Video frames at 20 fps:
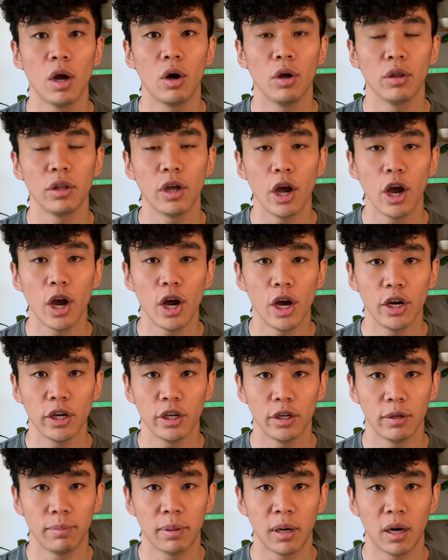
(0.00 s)
on the
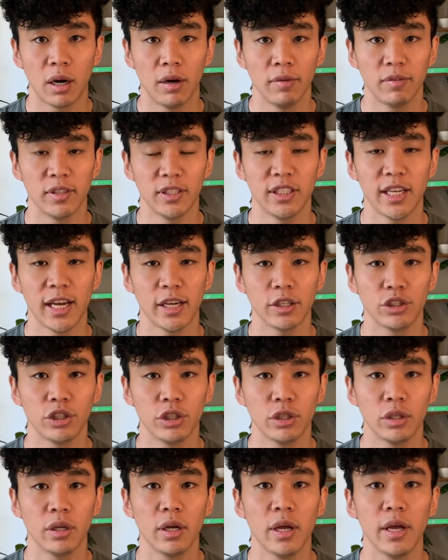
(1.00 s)
earlier part of the
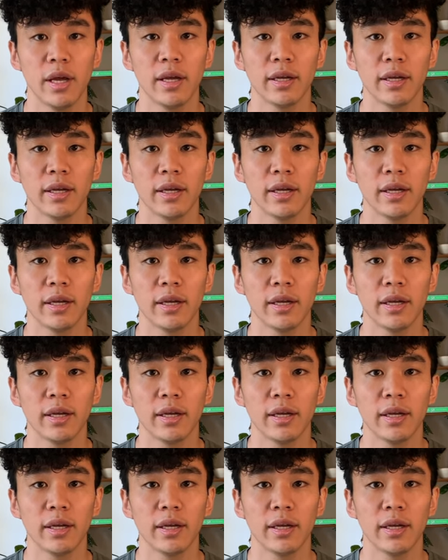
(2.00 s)
section,